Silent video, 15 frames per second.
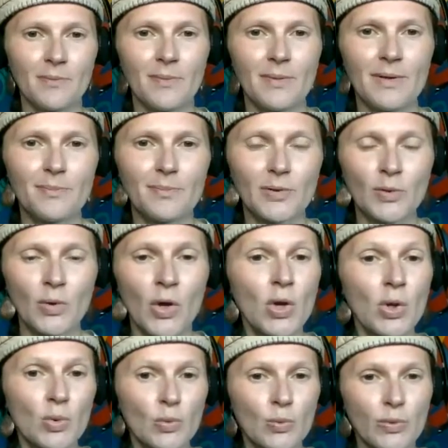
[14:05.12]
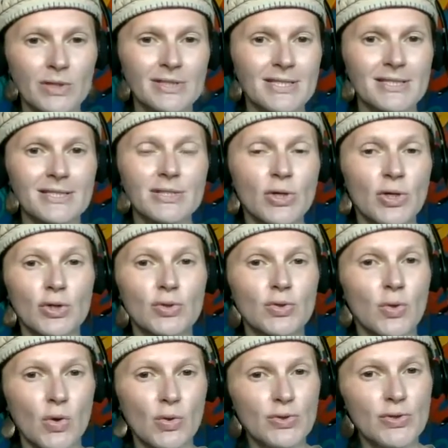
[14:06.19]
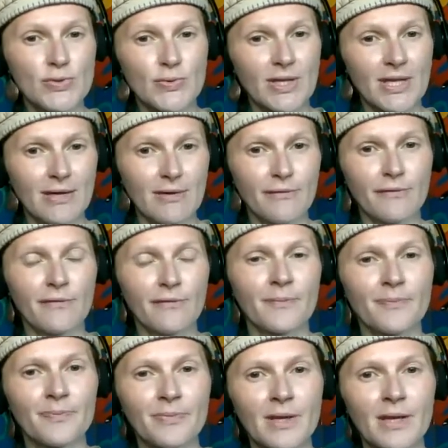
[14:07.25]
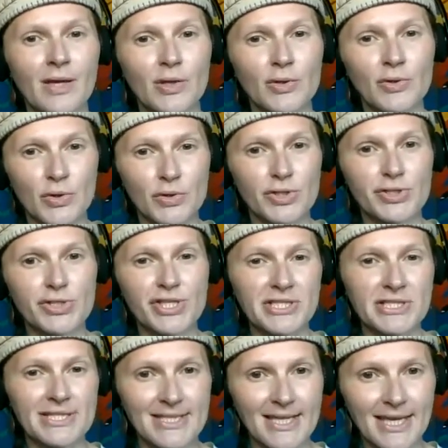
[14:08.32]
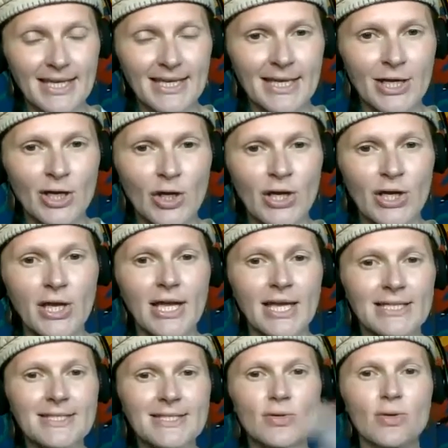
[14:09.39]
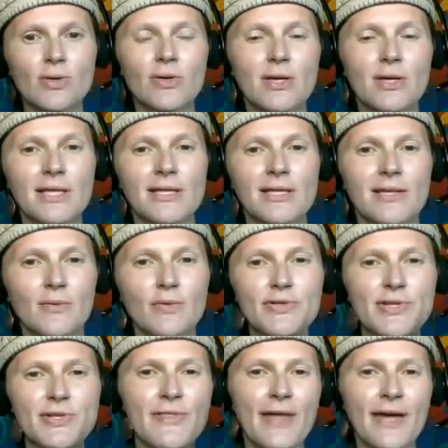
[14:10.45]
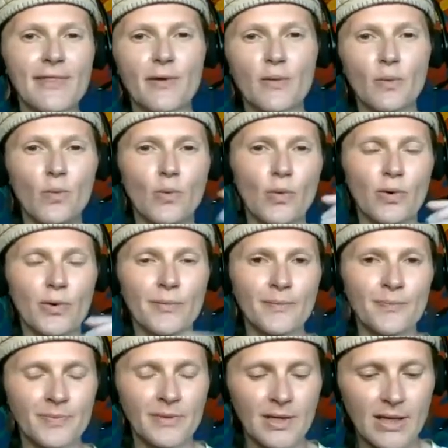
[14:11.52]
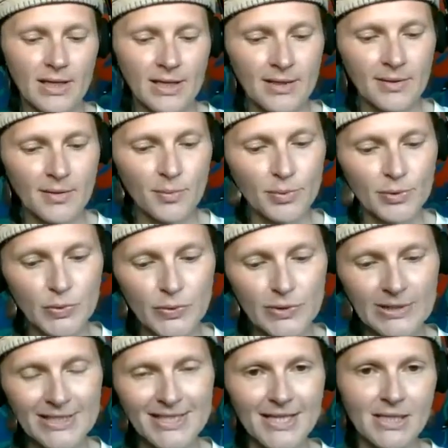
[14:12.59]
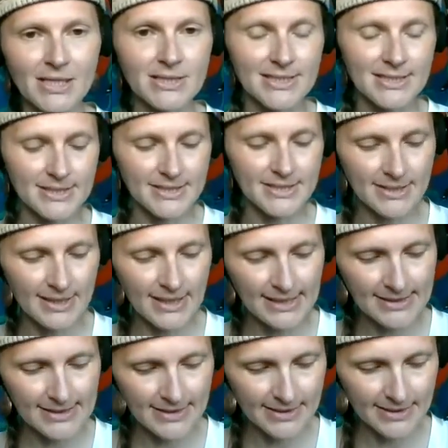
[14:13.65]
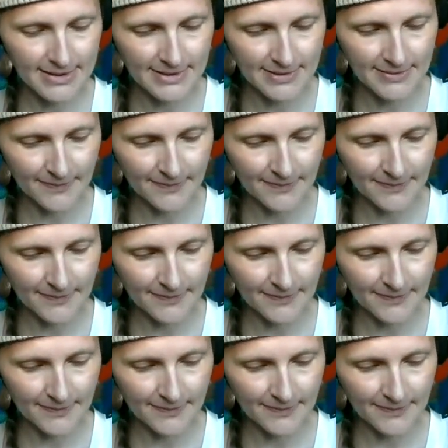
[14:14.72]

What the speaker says: people wanted to also give or not just take. And so there was another war between the youngsters and the elders.